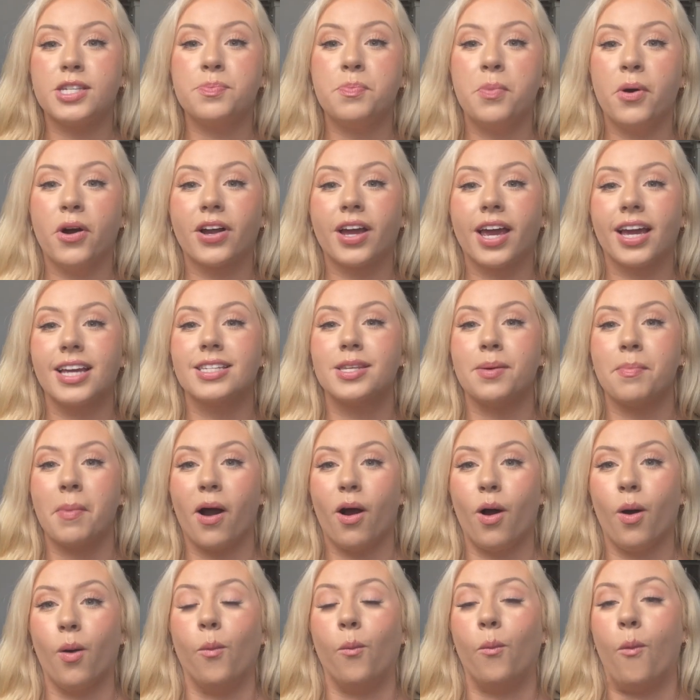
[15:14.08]
book is
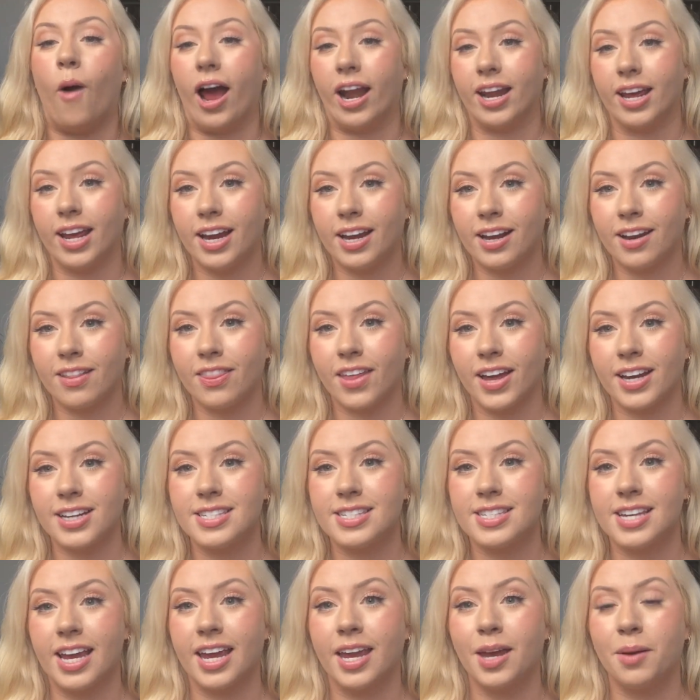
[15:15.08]
about a wedding that is
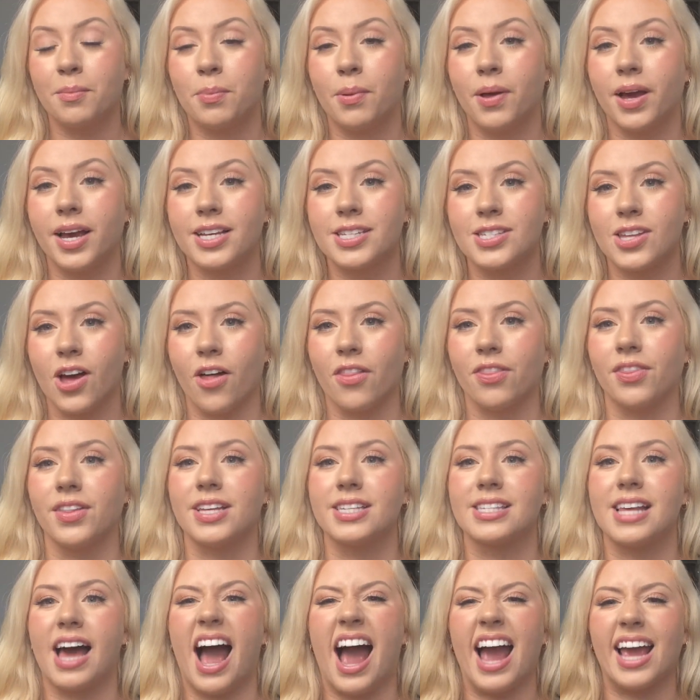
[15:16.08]
taking place on
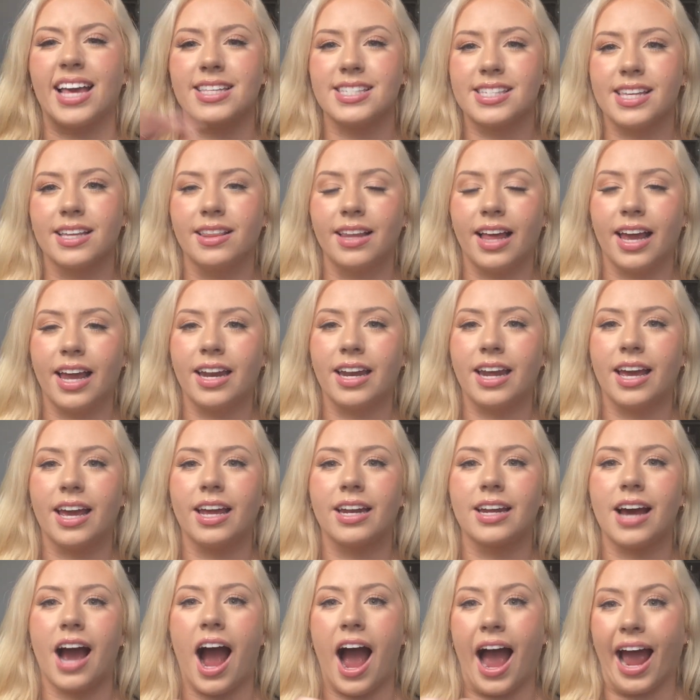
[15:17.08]
this
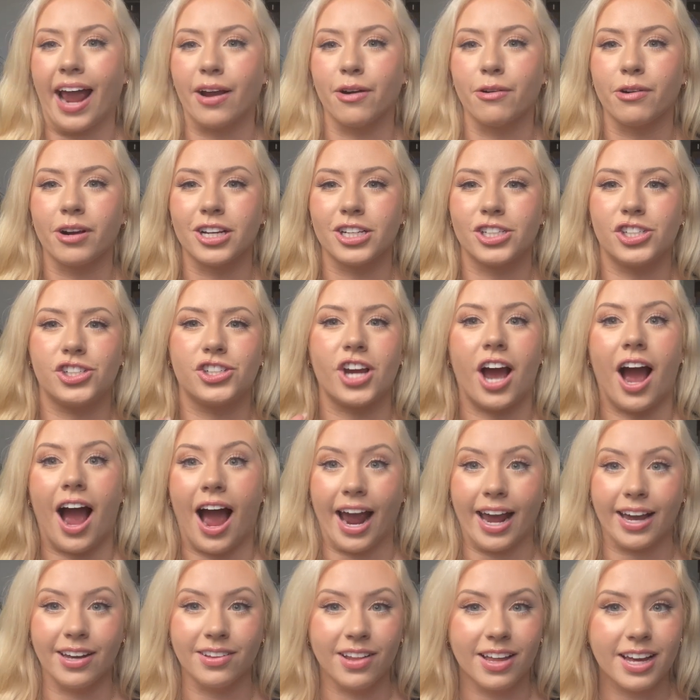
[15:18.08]
isolated Irish
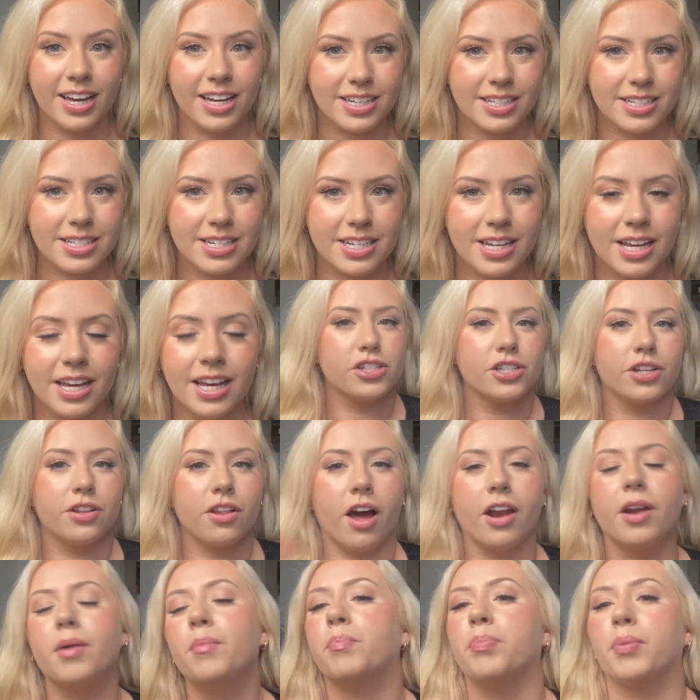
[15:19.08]
island. There's a
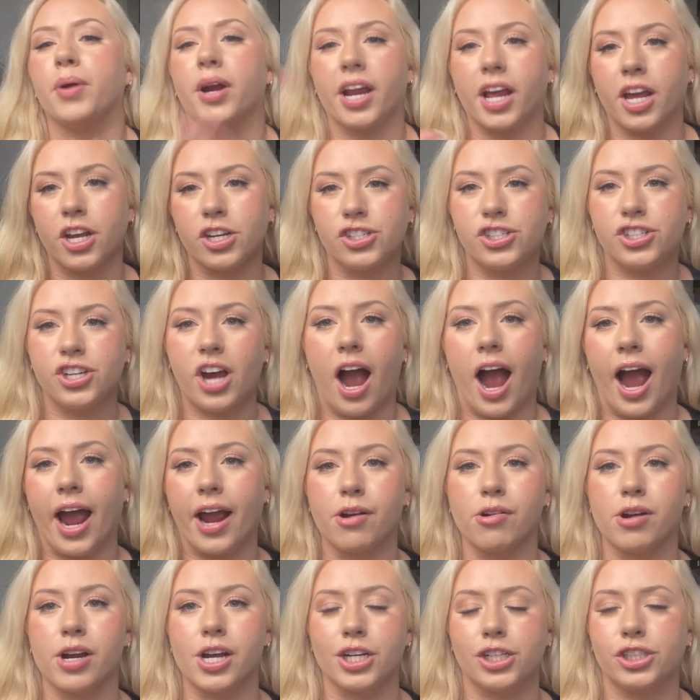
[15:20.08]
lot of British,
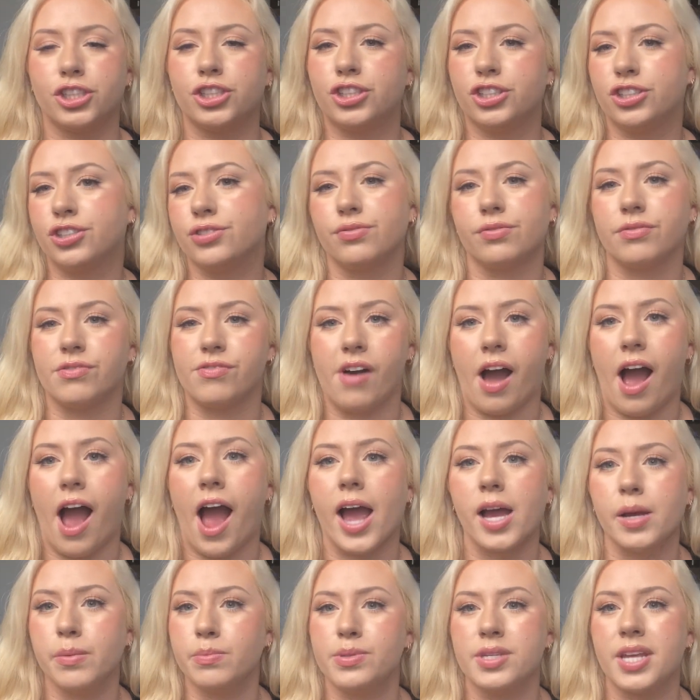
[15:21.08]
Irish
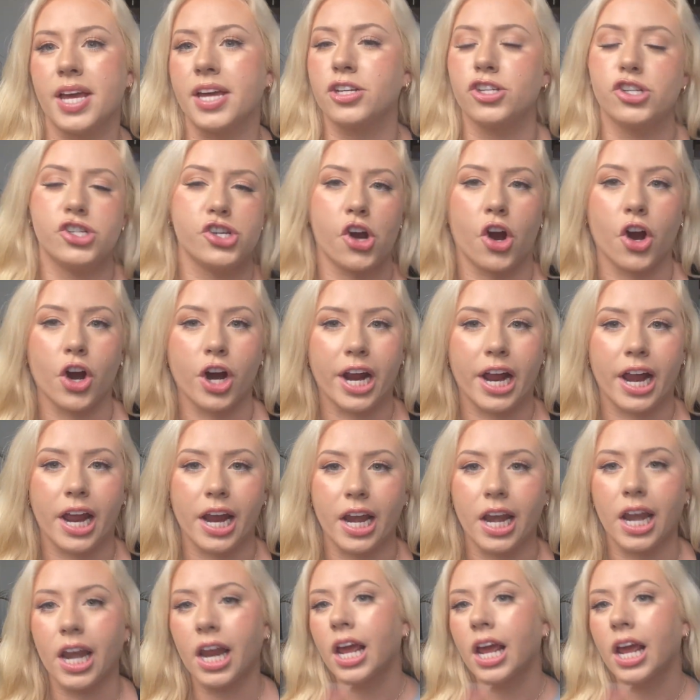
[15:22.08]
vibes and jargon,